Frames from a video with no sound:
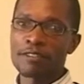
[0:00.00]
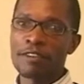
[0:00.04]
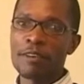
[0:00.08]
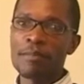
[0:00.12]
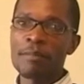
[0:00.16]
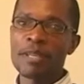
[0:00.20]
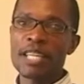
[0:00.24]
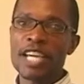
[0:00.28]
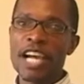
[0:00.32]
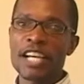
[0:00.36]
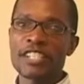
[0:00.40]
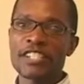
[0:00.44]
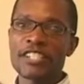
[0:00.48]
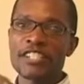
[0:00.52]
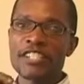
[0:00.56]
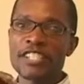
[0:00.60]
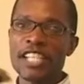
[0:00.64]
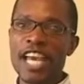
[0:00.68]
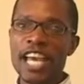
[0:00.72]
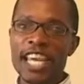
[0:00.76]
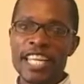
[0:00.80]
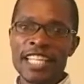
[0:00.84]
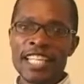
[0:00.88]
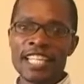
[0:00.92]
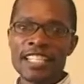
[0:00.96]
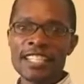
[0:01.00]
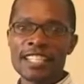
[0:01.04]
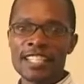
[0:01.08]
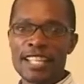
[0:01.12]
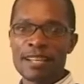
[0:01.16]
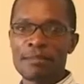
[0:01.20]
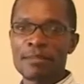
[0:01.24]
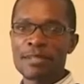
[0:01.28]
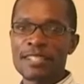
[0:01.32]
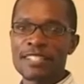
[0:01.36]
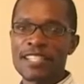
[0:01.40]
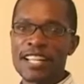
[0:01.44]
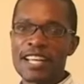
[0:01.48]
forming a shiny
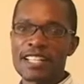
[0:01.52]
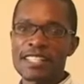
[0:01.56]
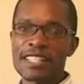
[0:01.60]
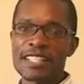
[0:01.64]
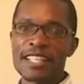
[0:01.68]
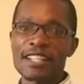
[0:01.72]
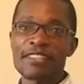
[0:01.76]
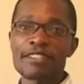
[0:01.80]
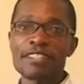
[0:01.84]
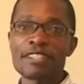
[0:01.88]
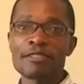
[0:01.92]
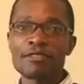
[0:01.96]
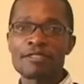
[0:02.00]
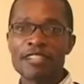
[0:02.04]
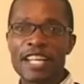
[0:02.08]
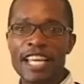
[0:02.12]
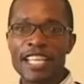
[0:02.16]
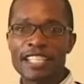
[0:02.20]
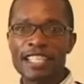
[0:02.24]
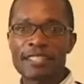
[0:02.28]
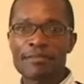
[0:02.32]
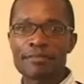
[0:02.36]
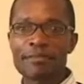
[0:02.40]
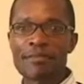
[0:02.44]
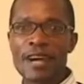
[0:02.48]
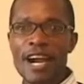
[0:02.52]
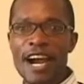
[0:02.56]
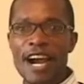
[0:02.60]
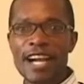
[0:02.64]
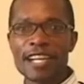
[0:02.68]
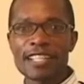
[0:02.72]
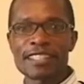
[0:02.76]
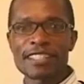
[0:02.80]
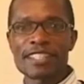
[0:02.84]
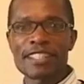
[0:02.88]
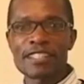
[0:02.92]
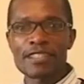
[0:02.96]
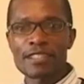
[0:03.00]
substance that reflects
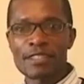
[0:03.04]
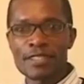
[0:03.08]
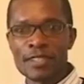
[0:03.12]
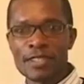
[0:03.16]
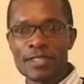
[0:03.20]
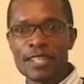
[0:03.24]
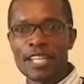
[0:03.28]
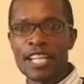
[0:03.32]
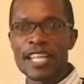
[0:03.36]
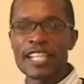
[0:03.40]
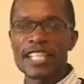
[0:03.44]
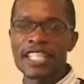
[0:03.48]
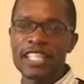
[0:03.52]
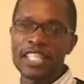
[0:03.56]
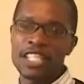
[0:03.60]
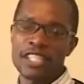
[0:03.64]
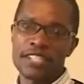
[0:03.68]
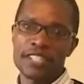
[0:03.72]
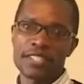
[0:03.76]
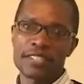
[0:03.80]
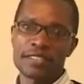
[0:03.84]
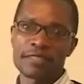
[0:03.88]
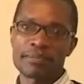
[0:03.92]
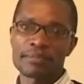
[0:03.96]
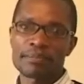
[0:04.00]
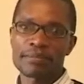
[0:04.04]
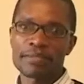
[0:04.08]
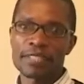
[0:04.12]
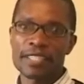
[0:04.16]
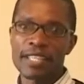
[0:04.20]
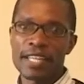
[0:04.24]
back the solar radiation.